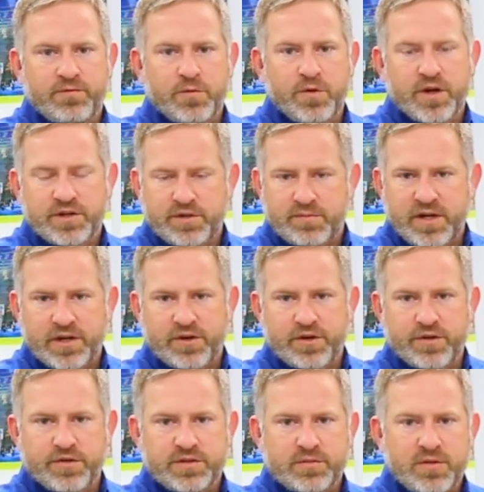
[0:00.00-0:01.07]
400
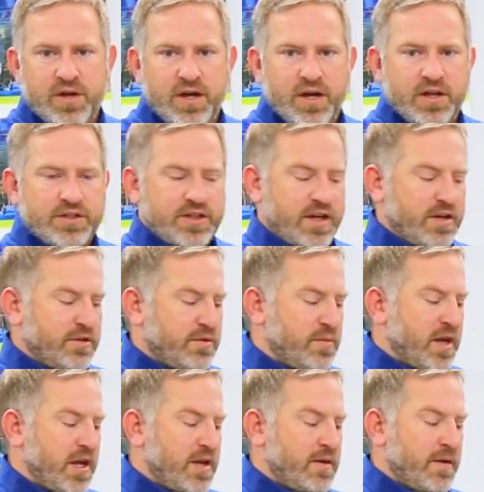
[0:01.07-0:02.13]
megahertz channels
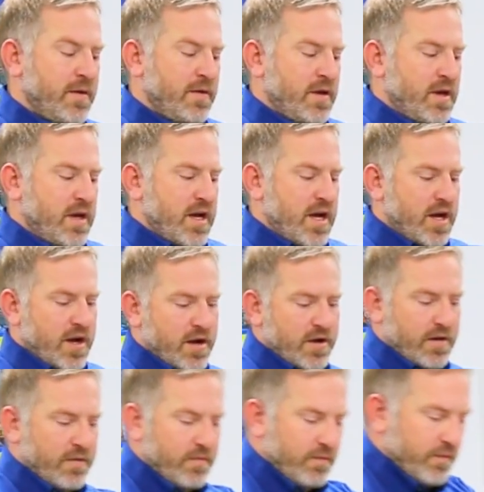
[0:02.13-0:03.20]
band
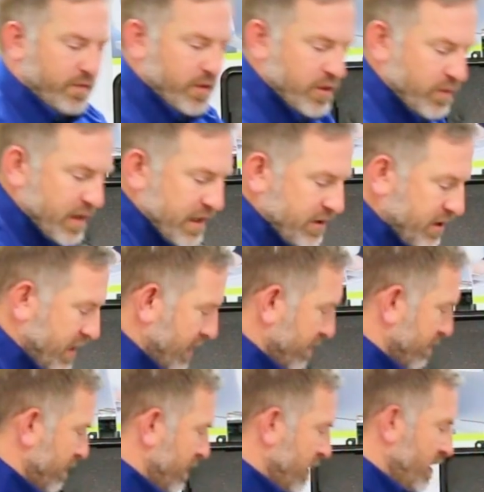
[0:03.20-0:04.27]
for UHF.